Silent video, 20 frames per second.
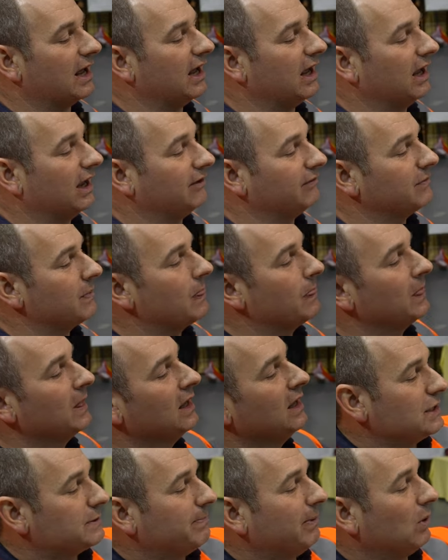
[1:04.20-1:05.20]
hive.
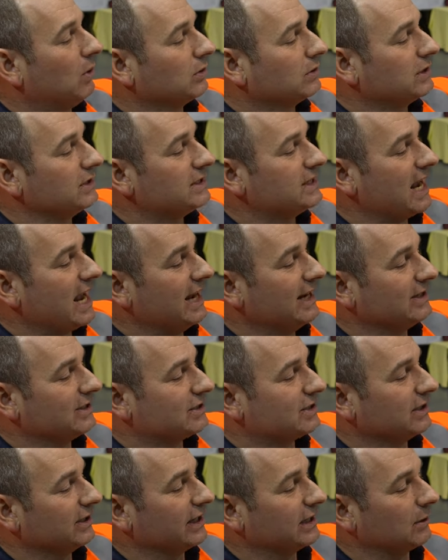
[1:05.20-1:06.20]
This board contains
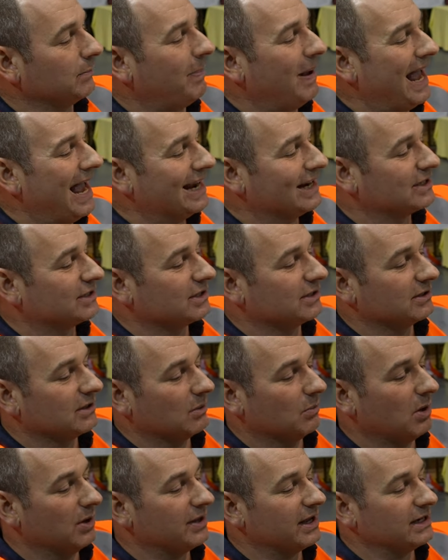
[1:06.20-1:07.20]
little pegs.
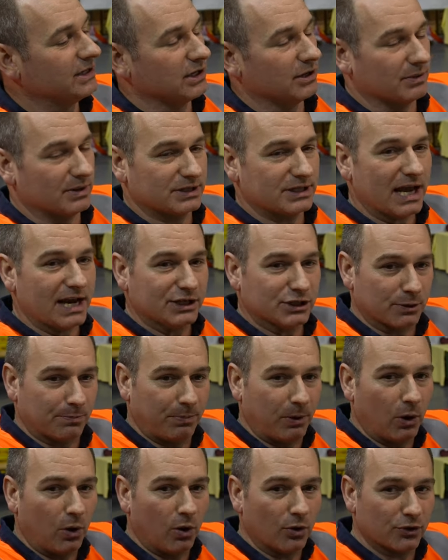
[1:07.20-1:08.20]
What they do is they
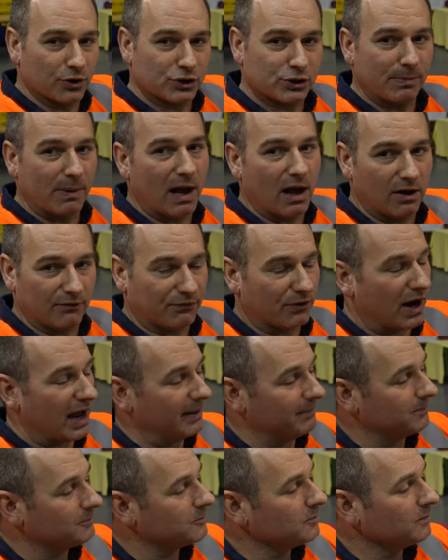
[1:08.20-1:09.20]
support the smart
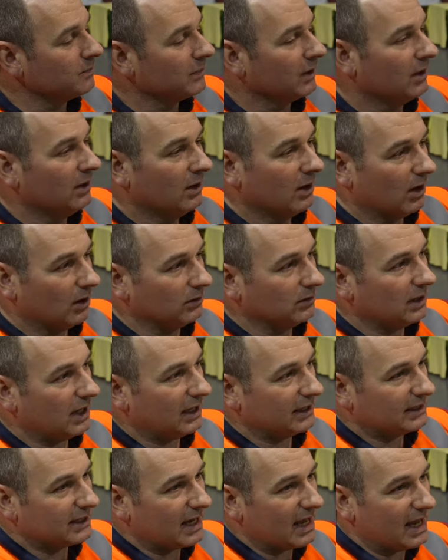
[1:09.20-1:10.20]
frame.
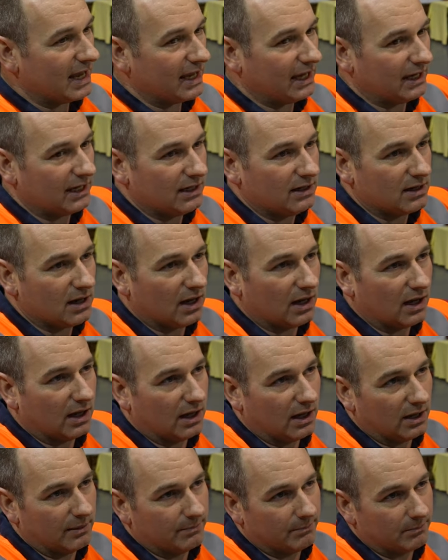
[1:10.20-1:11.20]
Unlike
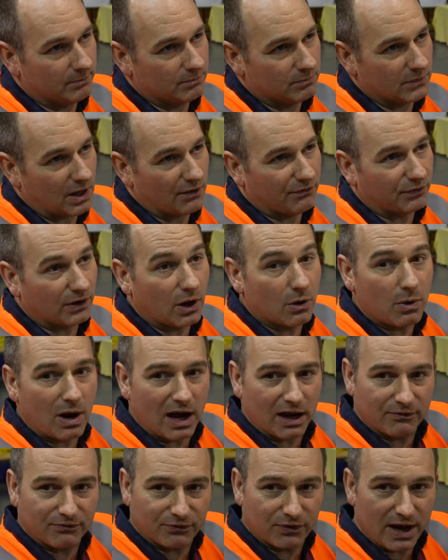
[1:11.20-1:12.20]
a flow
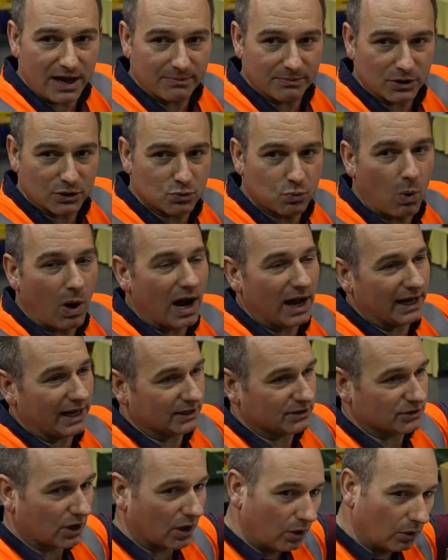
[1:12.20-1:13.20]
hive frame that's
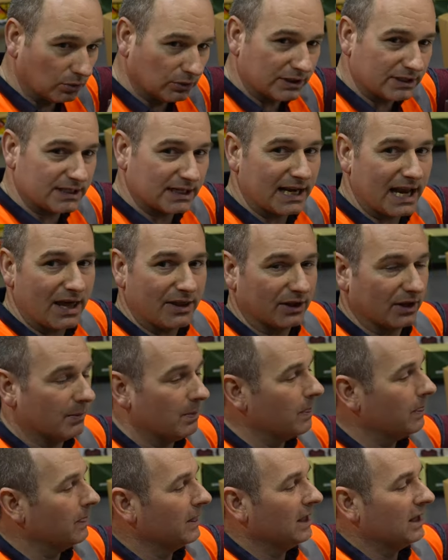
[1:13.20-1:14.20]
wired to hold it together,
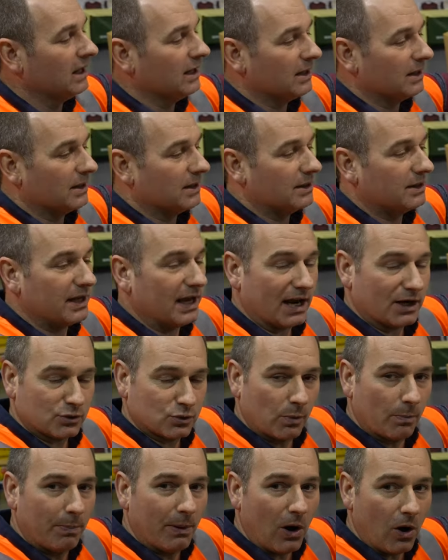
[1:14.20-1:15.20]
the
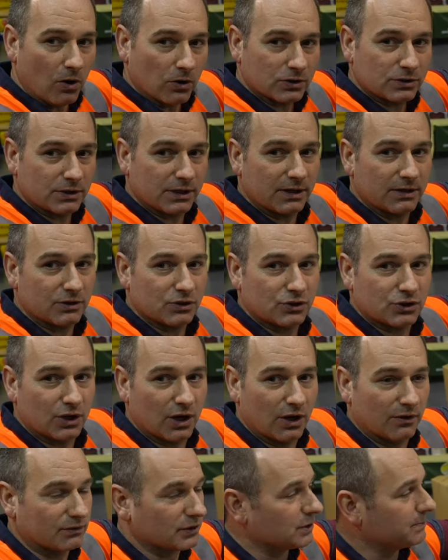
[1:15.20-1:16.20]
actual box
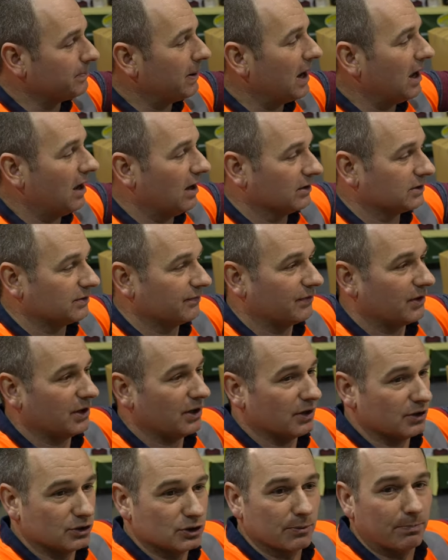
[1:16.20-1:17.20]
serves as part of
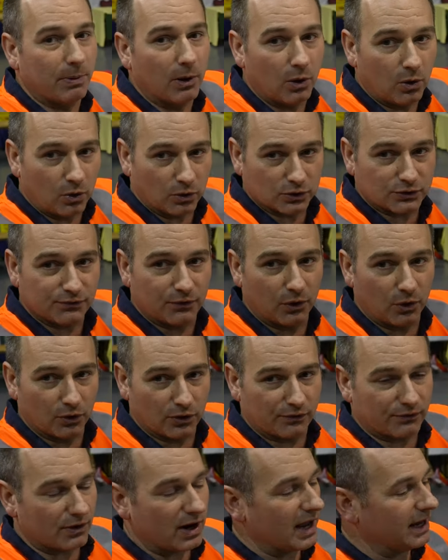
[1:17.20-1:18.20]
the support for
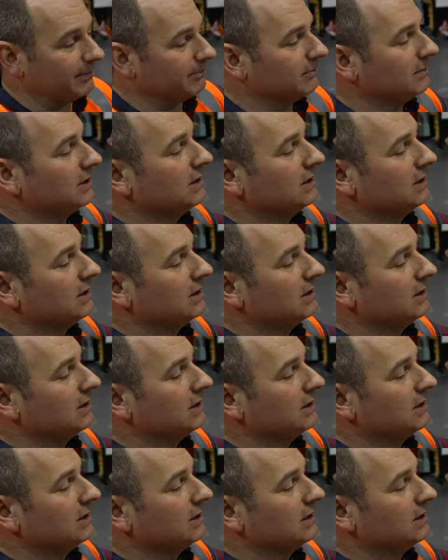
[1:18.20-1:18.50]
the frame.